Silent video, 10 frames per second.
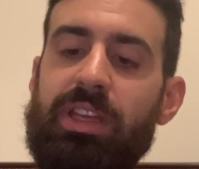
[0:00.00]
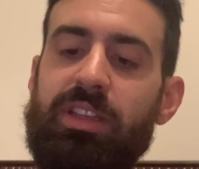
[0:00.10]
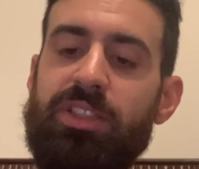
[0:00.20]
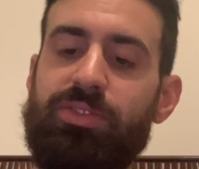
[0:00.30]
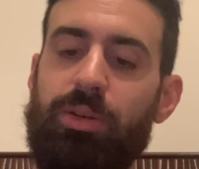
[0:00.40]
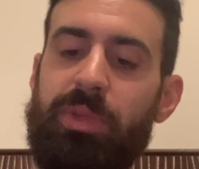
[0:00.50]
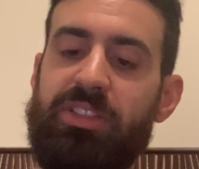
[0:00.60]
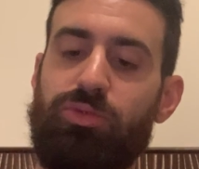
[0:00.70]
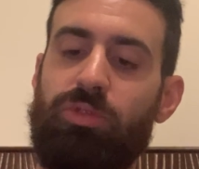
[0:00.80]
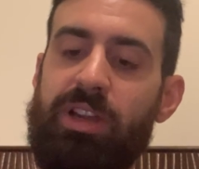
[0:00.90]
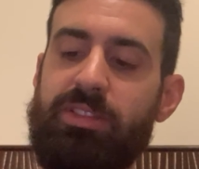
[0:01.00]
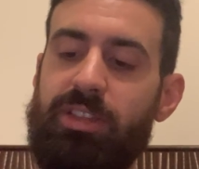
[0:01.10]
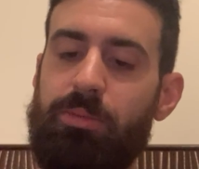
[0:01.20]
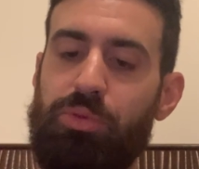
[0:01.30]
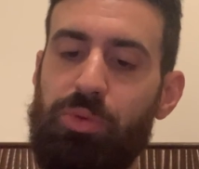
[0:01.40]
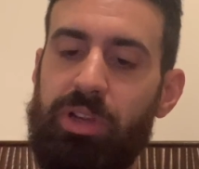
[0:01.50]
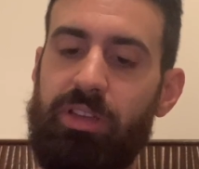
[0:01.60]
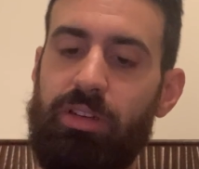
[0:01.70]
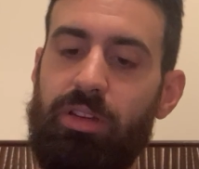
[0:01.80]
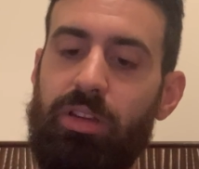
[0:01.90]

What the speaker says: is from its resting point,